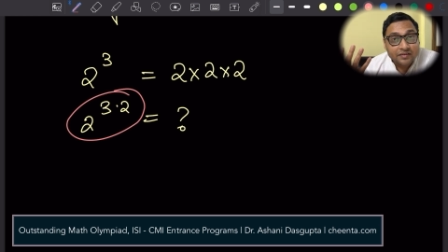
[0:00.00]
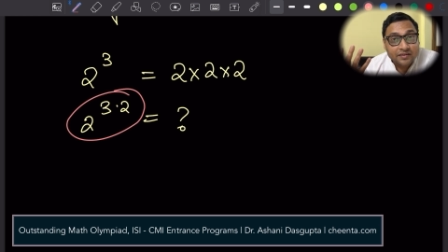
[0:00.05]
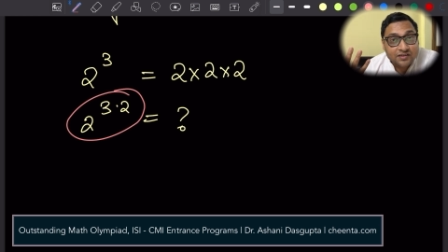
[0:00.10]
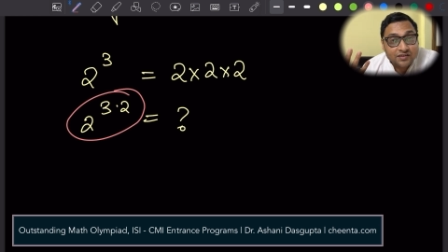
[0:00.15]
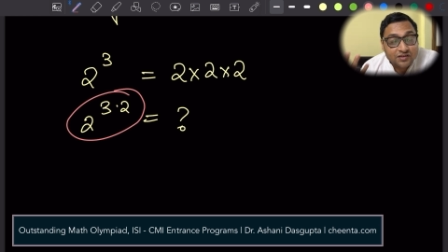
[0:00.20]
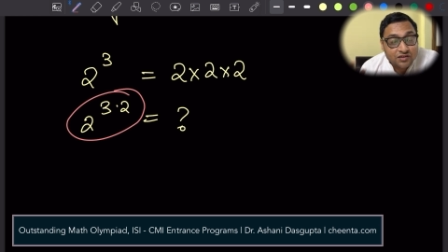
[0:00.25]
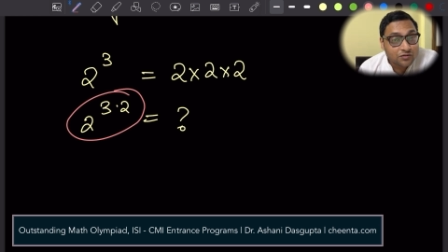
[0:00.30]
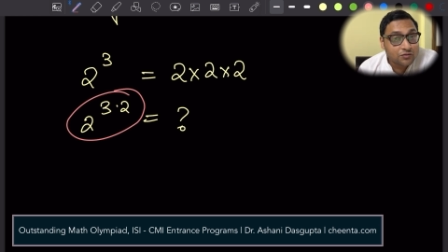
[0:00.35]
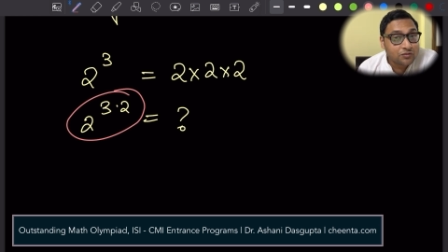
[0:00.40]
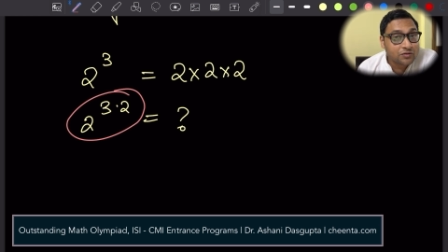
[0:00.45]

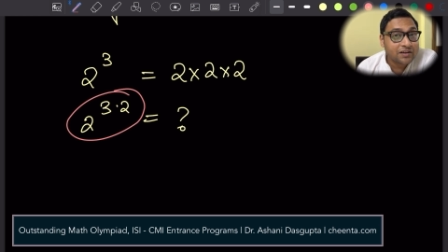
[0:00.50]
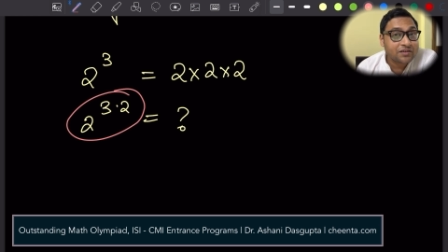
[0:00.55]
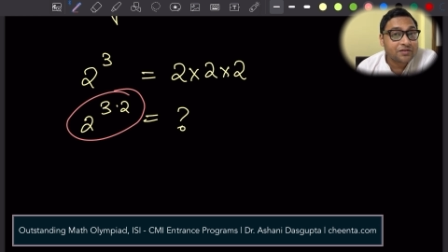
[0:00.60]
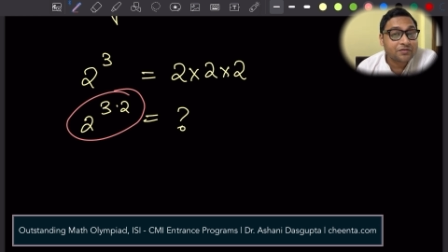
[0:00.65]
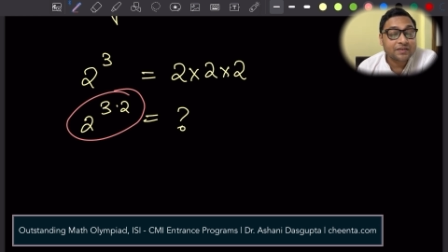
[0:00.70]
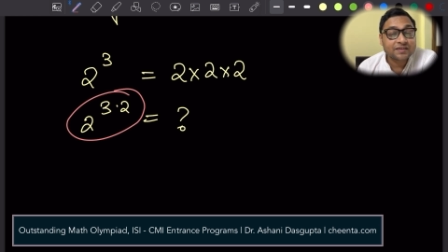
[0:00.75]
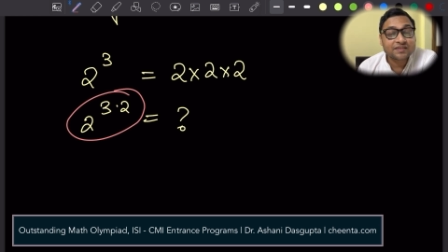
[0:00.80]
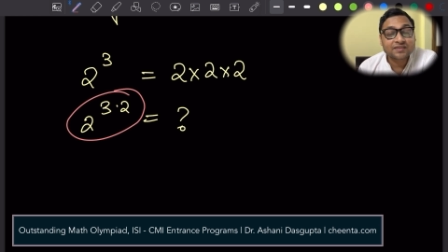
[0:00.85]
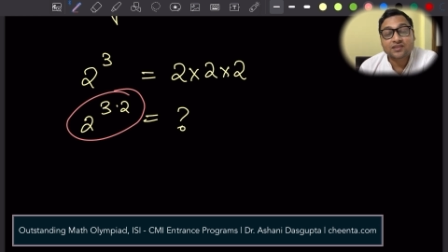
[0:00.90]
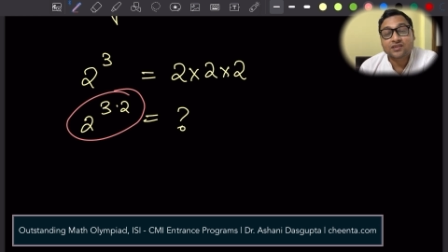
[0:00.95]
student
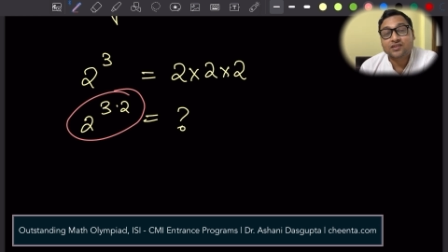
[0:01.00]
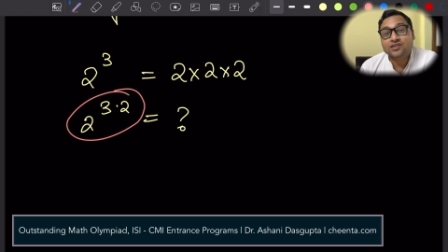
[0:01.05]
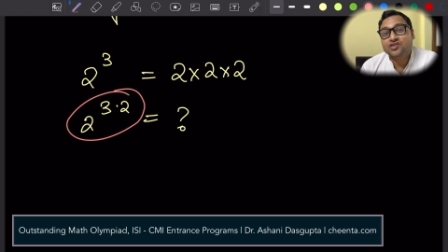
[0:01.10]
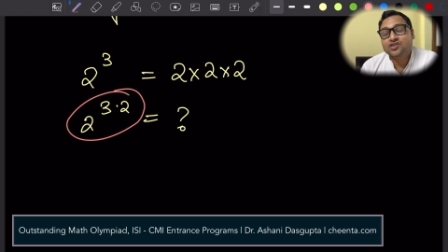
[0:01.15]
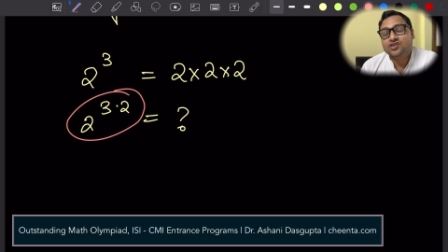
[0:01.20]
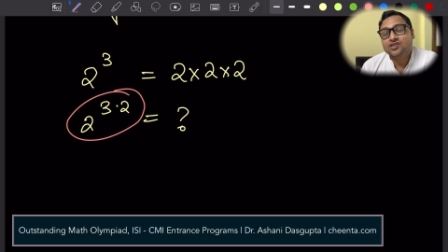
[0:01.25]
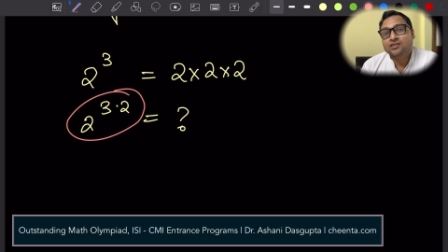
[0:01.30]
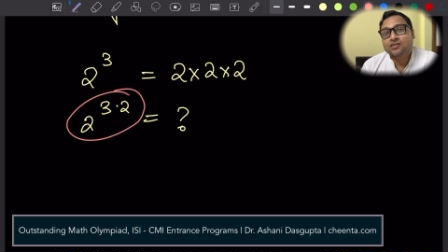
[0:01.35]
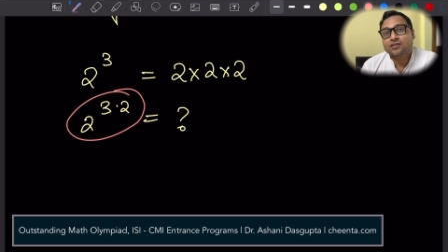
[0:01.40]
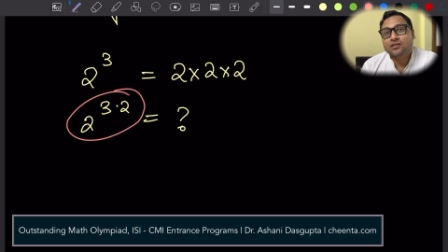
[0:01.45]

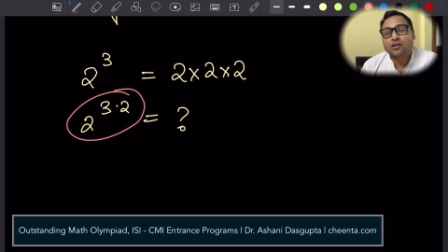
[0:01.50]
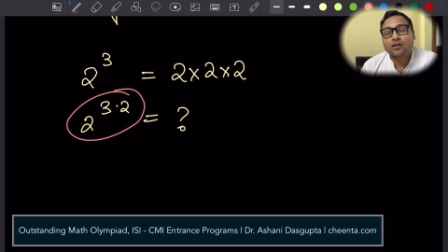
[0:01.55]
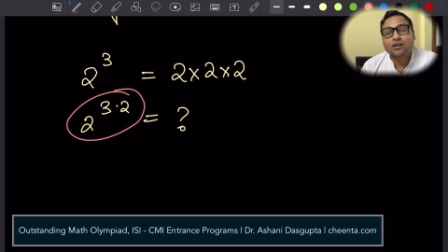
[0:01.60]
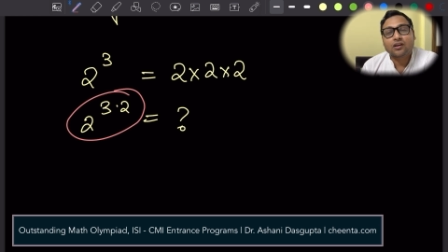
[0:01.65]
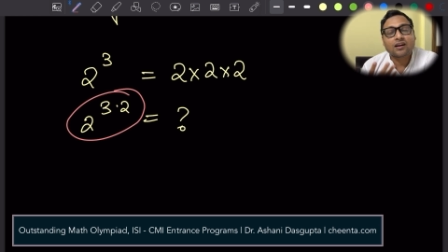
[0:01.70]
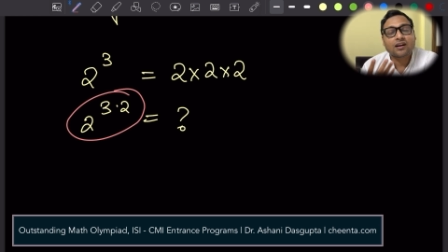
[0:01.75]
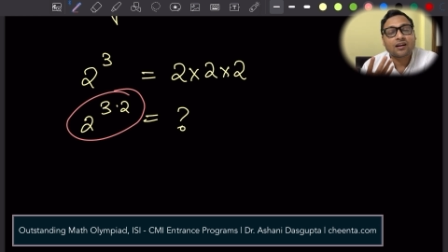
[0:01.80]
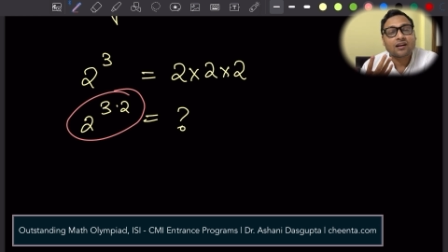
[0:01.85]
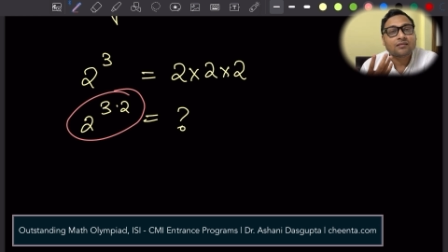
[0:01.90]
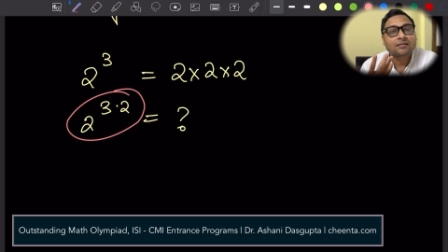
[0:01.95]
research,
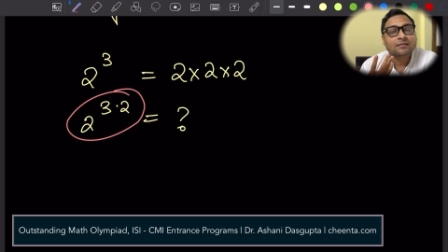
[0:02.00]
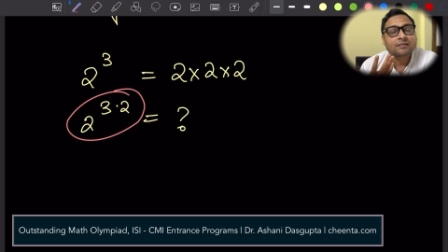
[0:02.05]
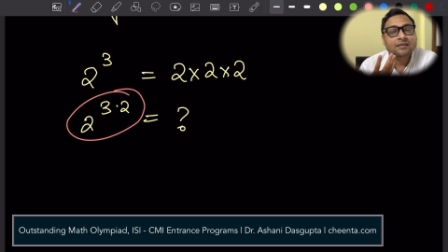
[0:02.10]
or